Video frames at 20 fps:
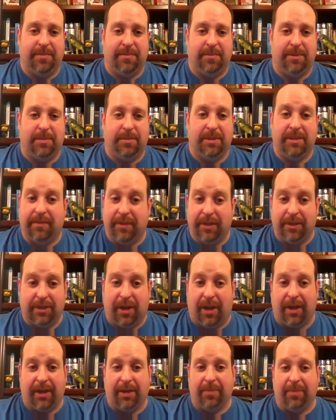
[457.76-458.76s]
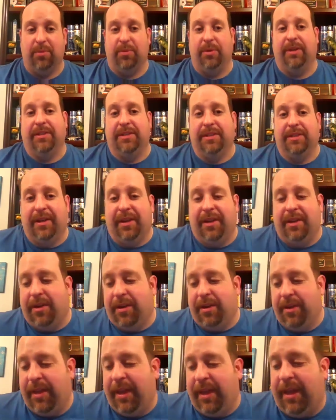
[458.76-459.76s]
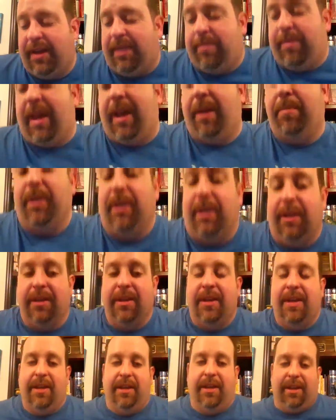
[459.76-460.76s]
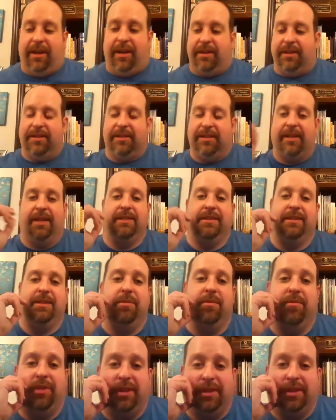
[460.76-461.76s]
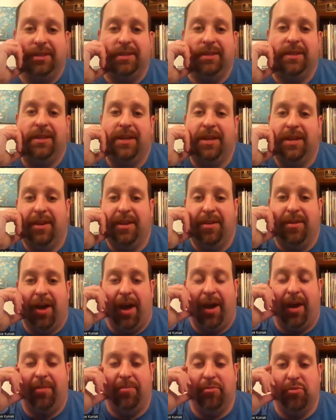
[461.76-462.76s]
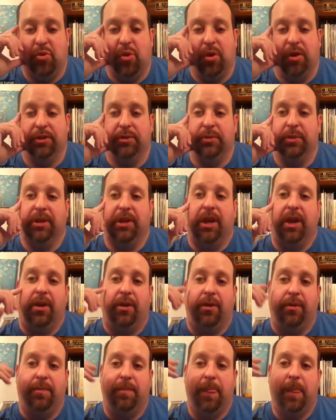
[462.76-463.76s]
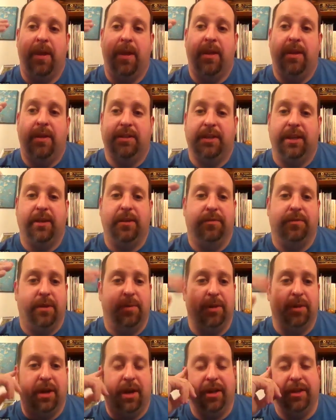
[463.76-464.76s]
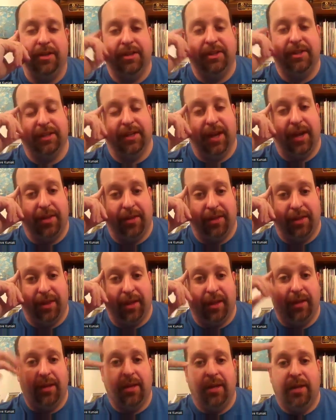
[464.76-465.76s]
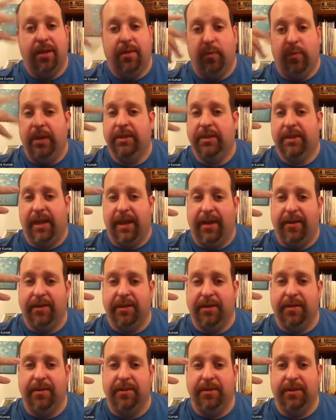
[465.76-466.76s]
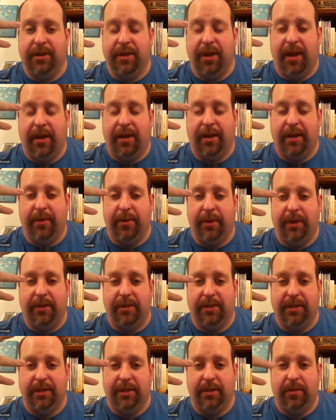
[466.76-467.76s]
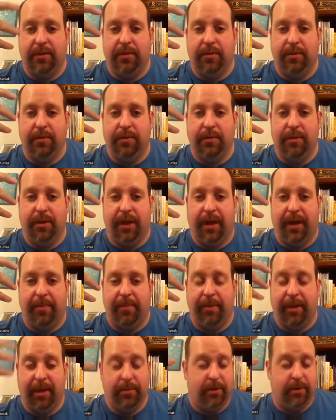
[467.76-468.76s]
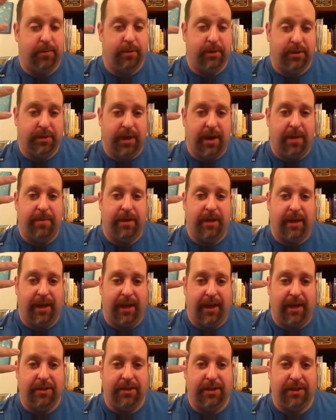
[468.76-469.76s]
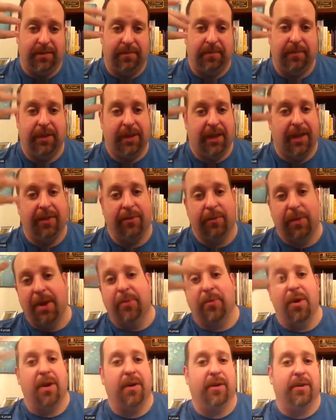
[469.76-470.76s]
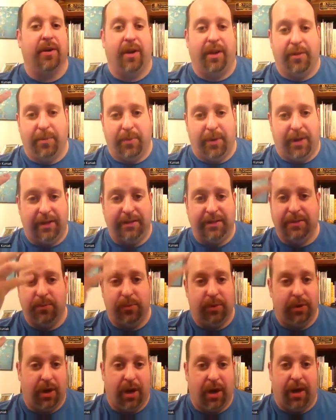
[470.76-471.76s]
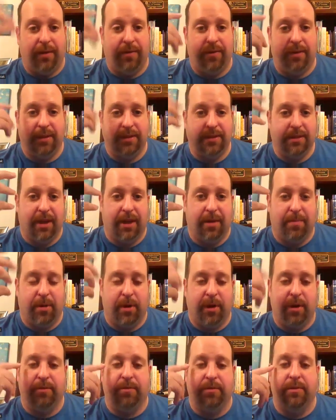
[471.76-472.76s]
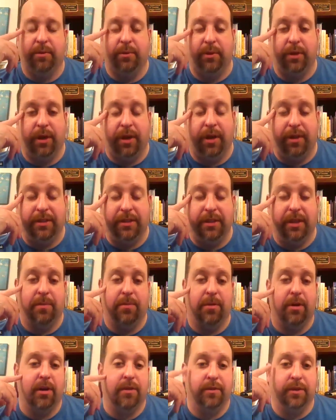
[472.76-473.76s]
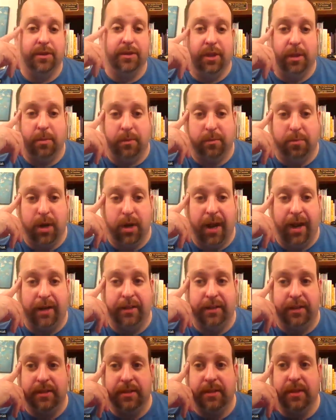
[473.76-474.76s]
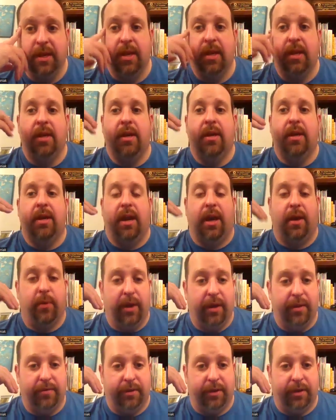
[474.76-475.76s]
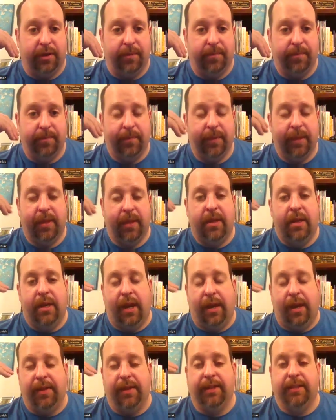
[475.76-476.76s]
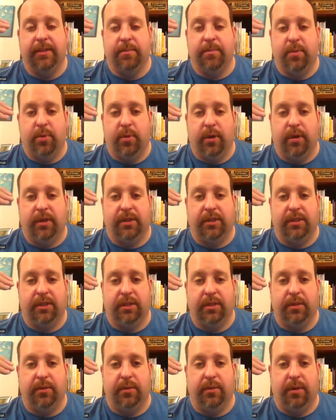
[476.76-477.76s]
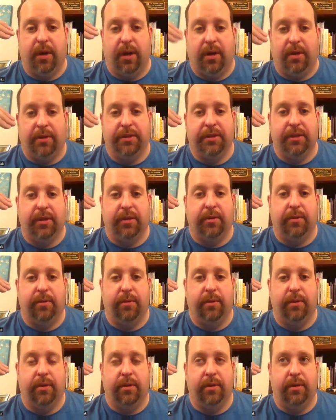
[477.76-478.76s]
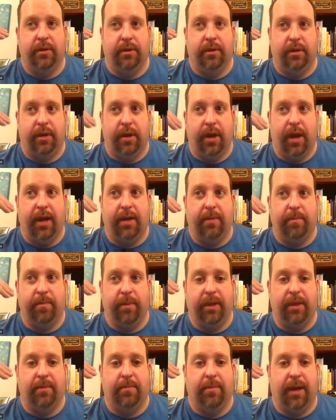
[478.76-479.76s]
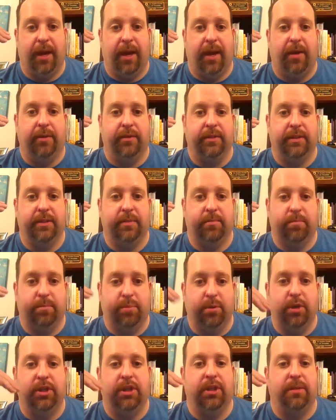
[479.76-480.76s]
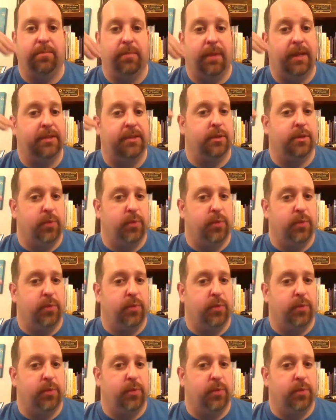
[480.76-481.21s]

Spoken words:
specific talking points and all of that. And I'm happy to kind of discuss some of this more as we go. Psychopharmacology is another thing. We as counselors are not going to be able to prescribe medication. Again, right, wrong, or otherwise. We're not. That's not a part of who we are. That's not a part of our scope of practice. However, I think it's important to also not be about pushing meds